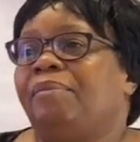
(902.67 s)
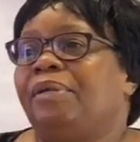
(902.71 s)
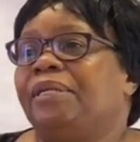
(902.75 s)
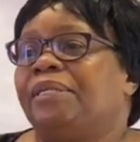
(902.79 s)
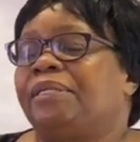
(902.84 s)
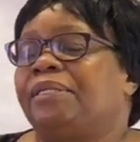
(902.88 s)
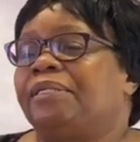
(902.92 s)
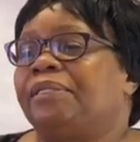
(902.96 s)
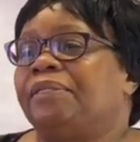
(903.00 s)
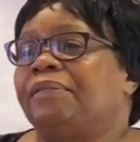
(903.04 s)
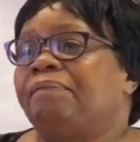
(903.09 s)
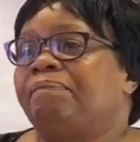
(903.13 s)

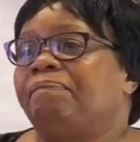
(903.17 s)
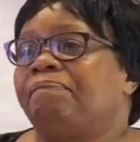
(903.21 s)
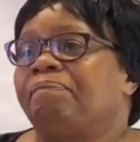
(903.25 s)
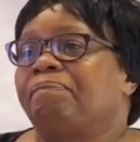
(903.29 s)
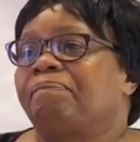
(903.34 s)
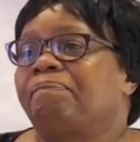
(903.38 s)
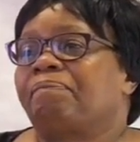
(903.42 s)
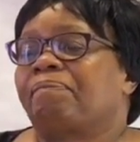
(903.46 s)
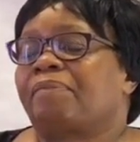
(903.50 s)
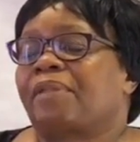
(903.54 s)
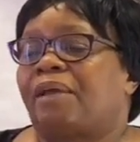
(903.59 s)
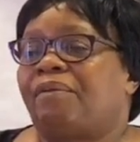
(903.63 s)
meat,
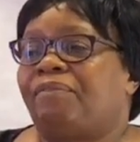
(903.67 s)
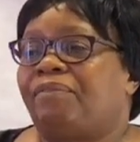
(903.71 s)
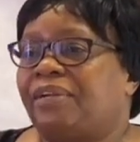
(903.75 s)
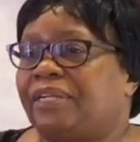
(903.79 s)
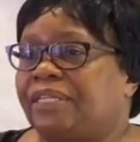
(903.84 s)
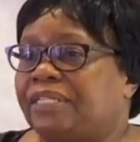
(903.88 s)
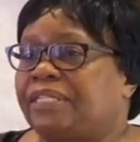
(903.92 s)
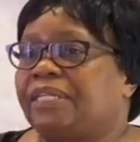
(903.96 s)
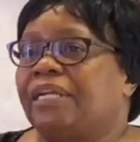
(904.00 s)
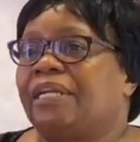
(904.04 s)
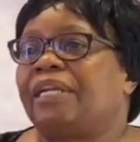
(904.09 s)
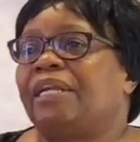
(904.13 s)

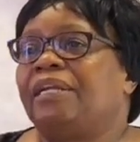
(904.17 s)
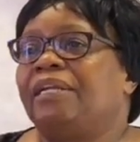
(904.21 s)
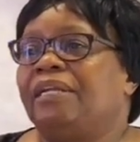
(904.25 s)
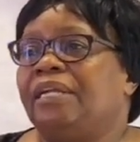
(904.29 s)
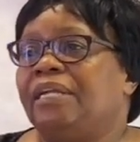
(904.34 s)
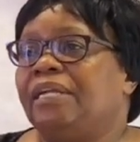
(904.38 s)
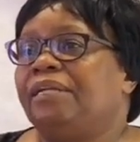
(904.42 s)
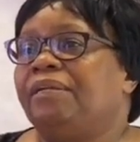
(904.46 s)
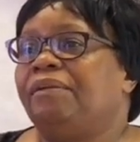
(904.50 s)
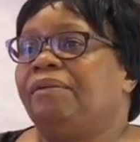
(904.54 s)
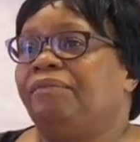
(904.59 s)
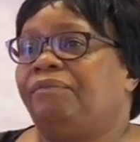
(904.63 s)

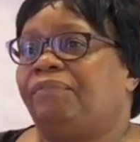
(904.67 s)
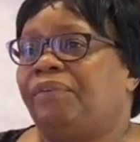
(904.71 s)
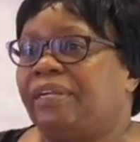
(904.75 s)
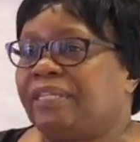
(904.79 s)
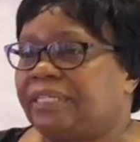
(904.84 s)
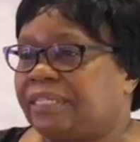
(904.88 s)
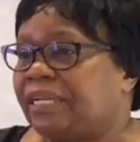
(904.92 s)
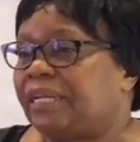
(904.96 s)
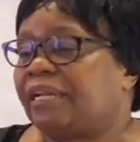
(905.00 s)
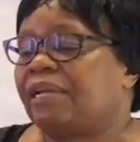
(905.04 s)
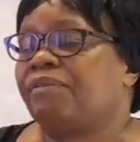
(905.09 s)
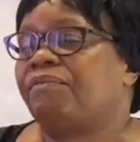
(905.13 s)

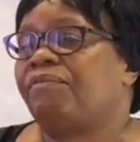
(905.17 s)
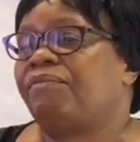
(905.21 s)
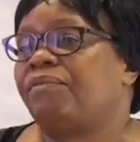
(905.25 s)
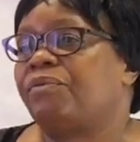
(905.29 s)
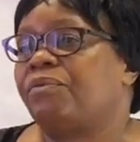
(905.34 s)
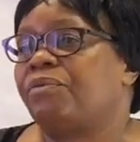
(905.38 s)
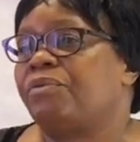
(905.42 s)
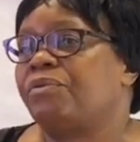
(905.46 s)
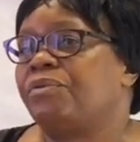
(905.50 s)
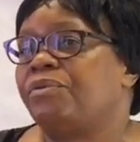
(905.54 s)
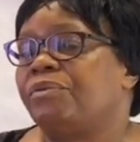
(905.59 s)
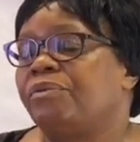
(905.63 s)
vegetarian
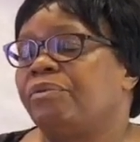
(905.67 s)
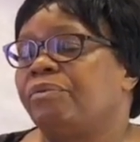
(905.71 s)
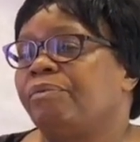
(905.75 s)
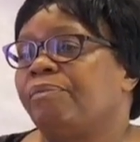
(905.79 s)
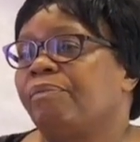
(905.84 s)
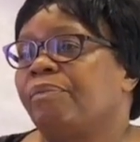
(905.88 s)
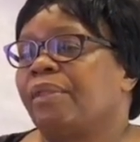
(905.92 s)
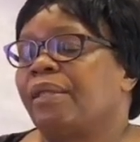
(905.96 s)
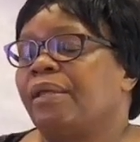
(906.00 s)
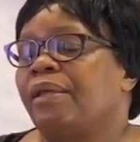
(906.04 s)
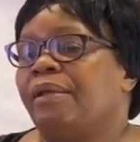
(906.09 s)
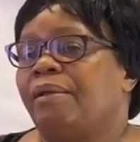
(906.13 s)
food
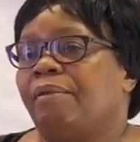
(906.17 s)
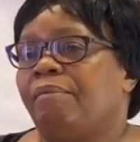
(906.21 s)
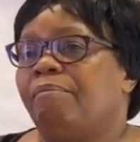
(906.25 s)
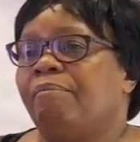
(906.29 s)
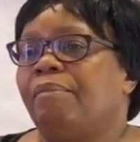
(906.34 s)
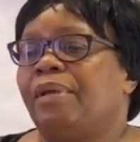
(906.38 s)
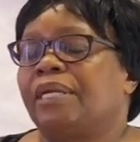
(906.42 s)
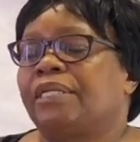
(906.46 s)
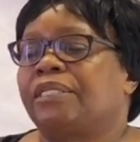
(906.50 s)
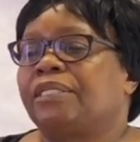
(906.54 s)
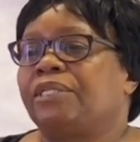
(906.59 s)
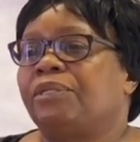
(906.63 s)

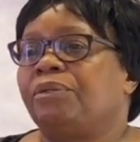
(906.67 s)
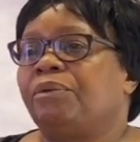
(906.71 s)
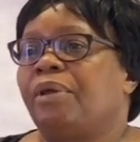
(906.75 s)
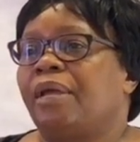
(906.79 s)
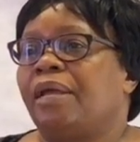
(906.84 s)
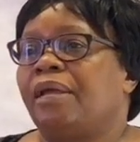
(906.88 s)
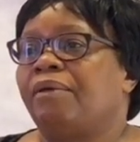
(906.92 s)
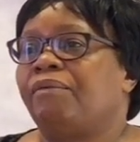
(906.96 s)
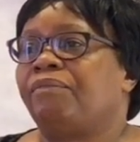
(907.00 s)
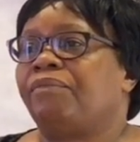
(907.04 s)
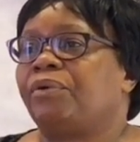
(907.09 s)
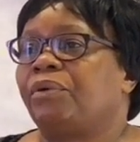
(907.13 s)
makes you
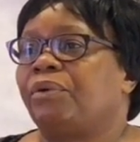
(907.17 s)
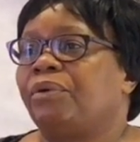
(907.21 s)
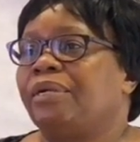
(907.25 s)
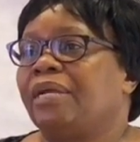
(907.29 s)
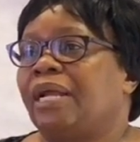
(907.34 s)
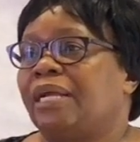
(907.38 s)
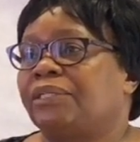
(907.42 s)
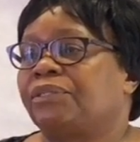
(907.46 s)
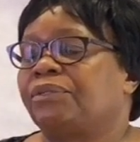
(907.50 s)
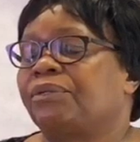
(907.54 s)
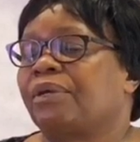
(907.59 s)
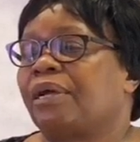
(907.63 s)
have your
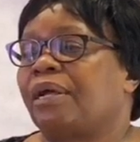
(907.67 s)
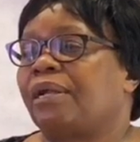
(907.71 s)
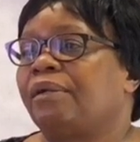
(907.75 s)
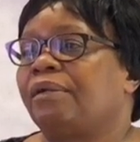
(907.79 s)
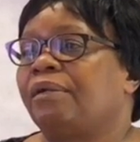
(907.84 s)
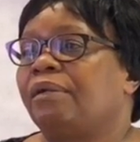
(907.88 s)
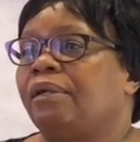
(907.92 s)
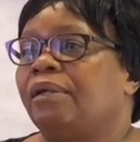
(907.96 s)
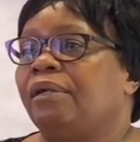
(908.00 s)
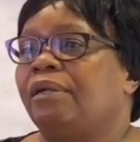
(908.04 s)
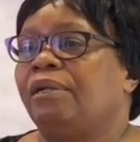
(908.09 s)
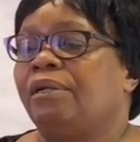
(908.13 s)
natural
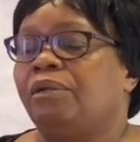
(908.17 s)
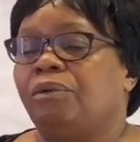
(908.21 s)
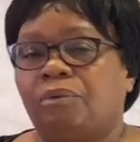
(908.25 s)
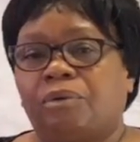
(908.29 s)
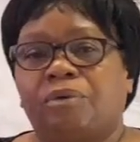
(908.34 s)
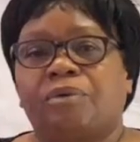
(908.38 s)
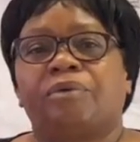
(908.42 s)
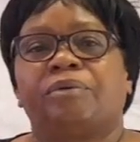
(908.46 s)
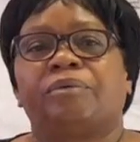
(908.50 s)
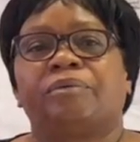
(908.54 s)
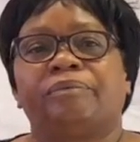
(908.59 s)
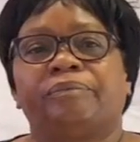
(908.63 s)

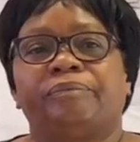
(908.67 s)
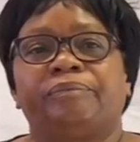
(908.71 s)
look.